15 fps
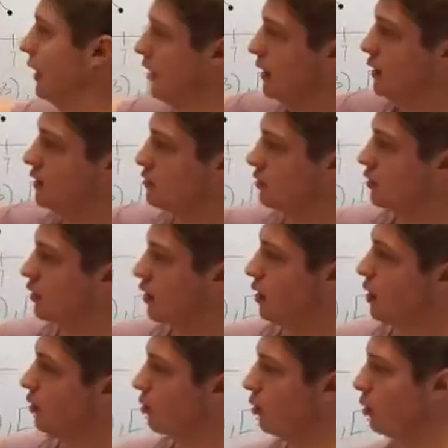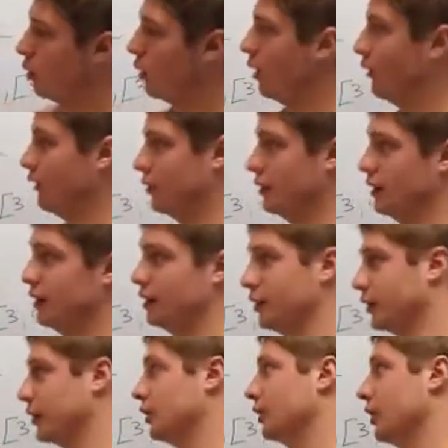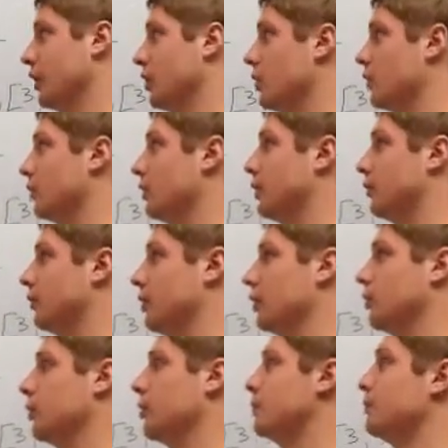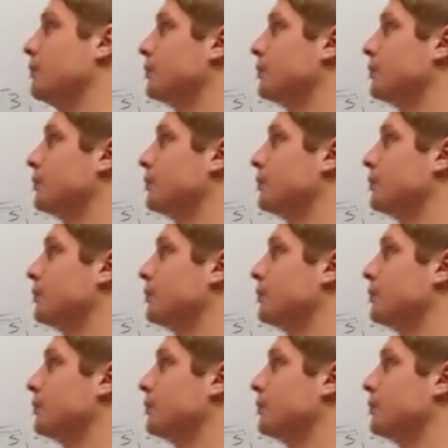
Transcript: at each rule on the checklist. So the first one